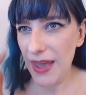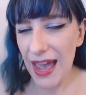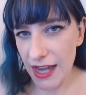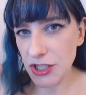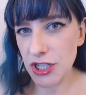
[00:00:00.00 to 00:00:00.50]

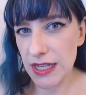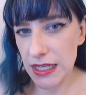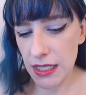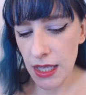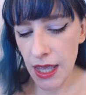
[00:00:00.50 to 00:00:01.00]

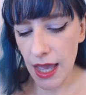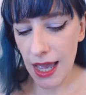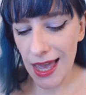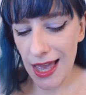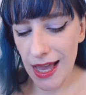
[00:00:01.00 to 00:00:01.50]
patchy
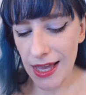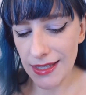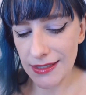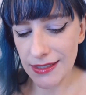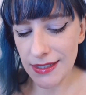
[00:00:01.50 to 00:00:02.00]

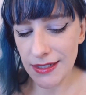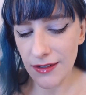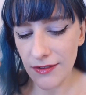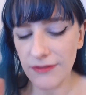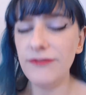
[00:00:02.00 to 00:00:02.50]
and
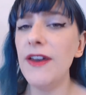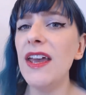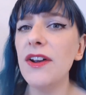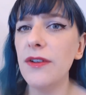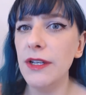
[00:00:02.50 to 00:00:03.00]

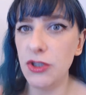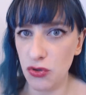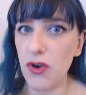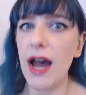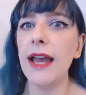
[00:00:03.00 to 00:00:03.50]
very
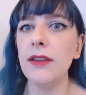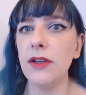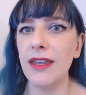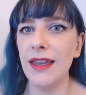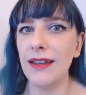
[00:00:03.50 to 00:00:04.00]
dry
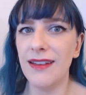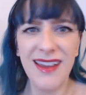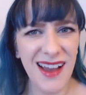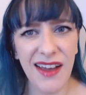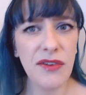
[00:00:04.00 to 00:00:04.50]
looking.
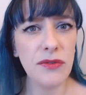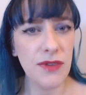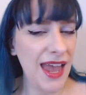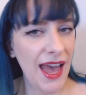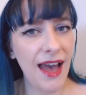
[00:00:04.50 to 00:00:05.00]
I
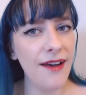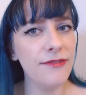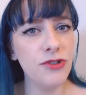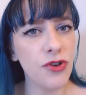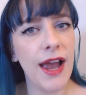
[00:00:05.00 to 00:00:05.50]
don't
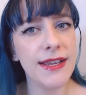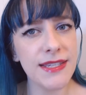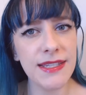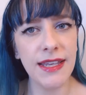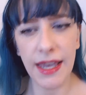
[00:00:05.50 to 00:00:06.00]
have dry
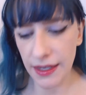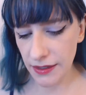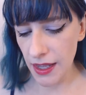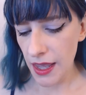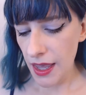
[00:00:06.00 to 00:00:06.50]

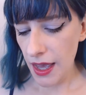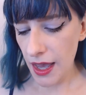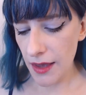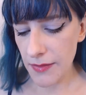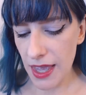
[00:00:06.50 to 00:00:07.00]
skin.
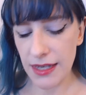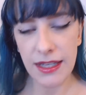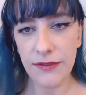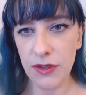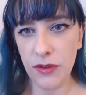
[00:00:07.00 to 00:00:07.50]
Um, and
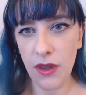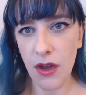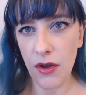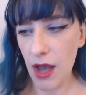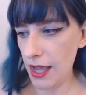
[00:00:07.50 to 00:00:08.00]
even
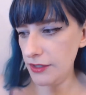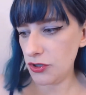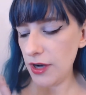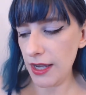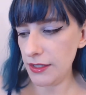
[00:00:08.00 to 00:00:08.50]
though I
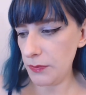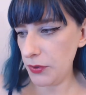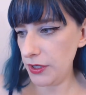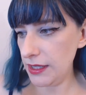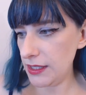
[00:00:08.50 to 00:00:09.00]
tried
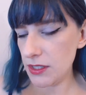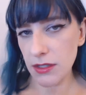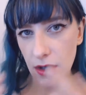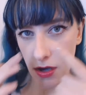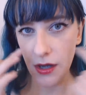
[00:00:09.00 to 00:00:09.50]
putting
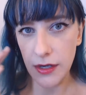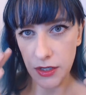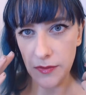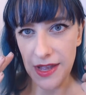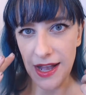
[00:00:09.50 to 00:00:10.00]
this on
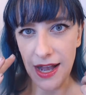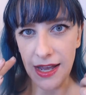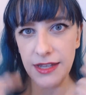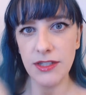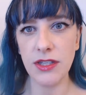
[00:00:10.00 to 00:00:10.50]
under my
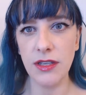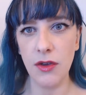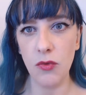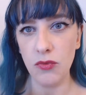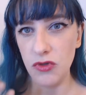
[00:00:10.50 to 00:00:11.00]
eyes
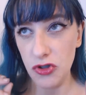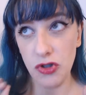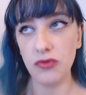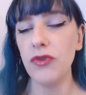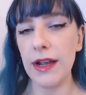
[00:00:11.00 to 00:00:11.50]

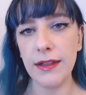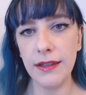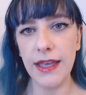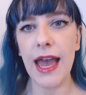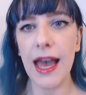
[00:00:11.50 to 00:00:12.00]

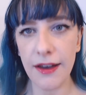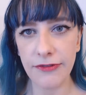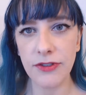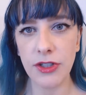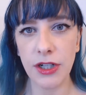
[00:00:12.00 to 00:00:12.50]
directly
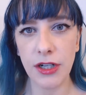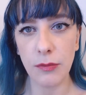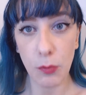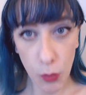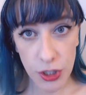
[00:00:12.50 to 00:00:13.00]

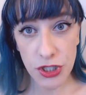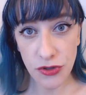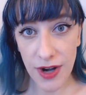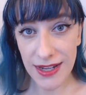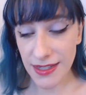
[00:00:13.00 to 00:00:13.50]
after
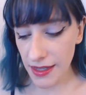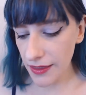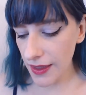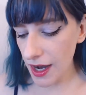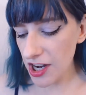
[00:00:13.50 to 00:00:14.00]

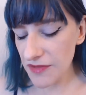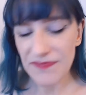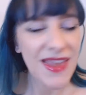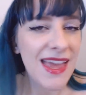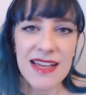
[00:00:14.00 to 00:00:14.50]
moisturizing there,